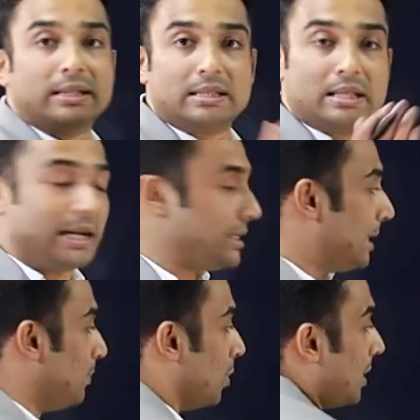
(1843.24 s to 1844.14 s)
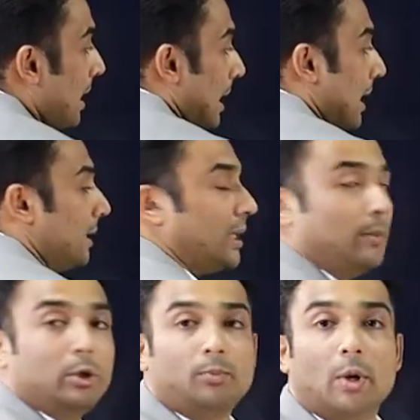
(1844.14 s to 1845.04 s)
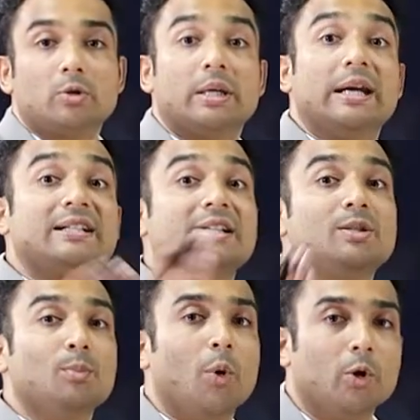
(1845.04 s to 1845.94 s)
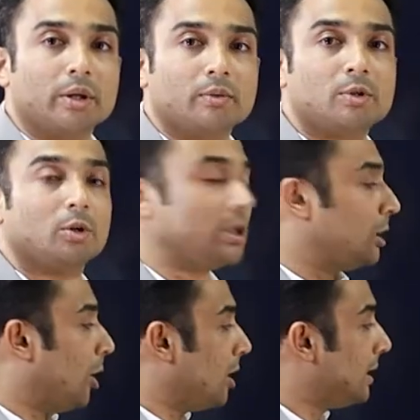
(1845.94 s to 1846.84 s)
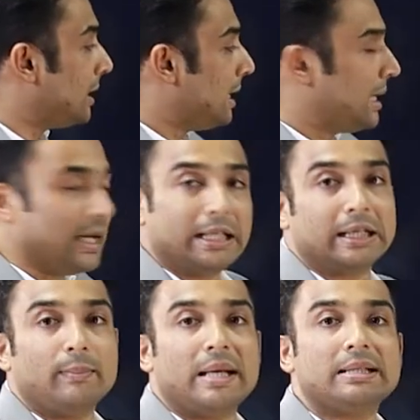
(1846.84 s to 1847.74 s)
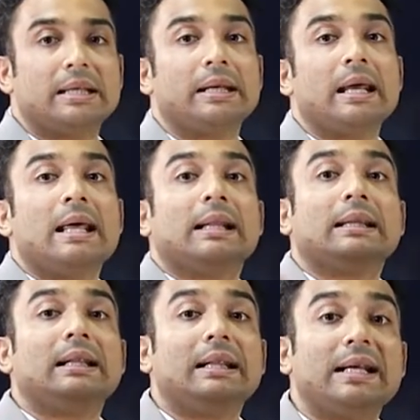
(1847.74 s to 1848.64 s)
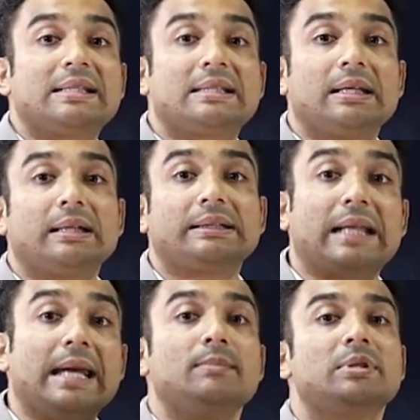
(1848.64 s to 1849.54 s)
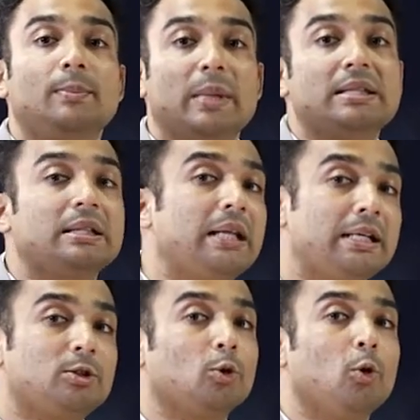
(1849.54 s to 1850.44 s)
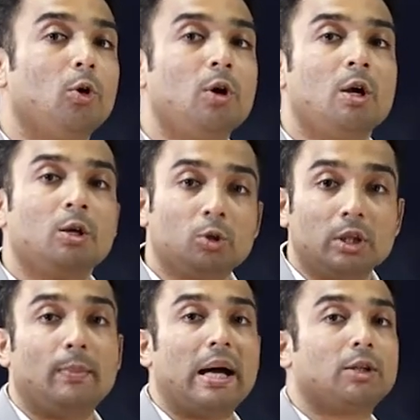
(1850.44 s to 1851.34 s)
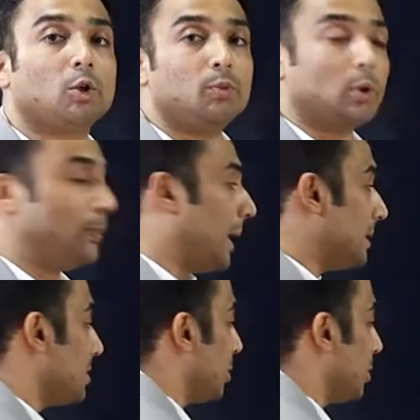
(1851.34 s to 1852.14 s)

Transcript: it is slightly more and W pouch, it is more. So the longer it remains there, the lesser times the patient has to go to the bathroom to pass